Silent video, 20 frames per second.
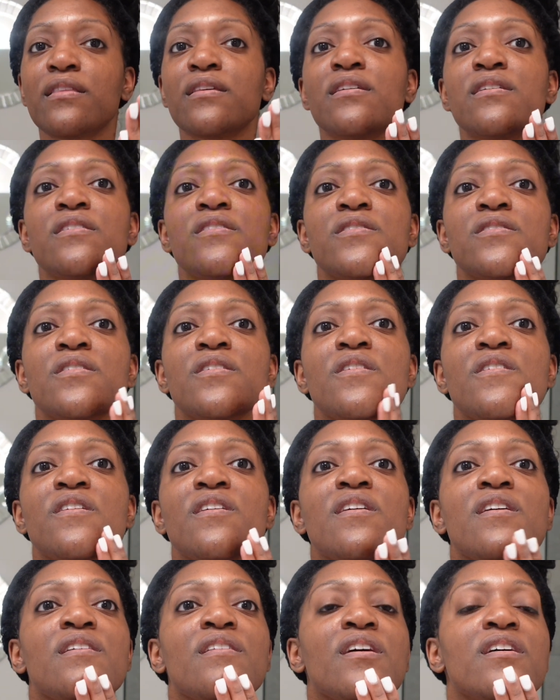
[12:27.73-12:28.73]
this,
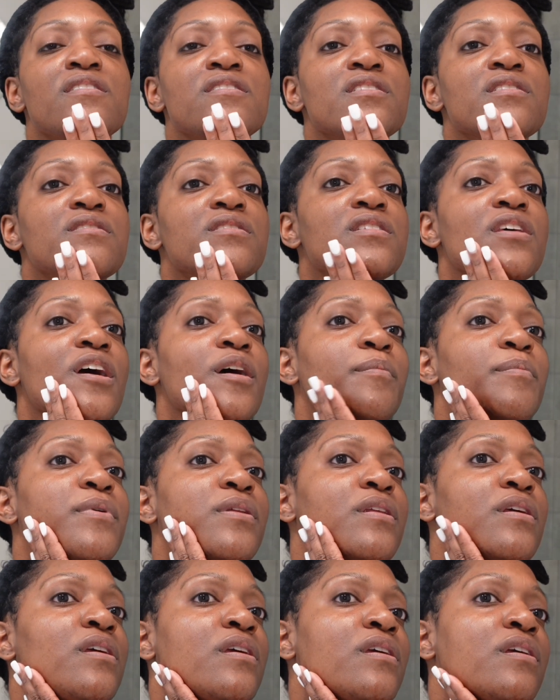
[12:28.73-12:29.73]
and I just tap
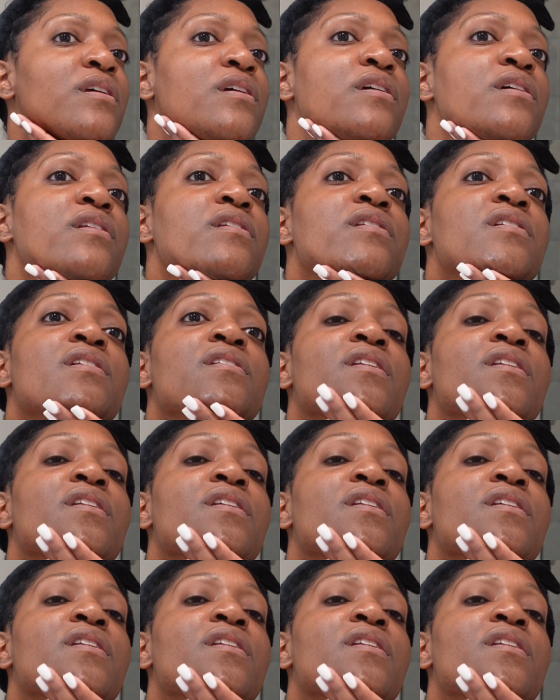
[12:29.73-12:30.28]
it in,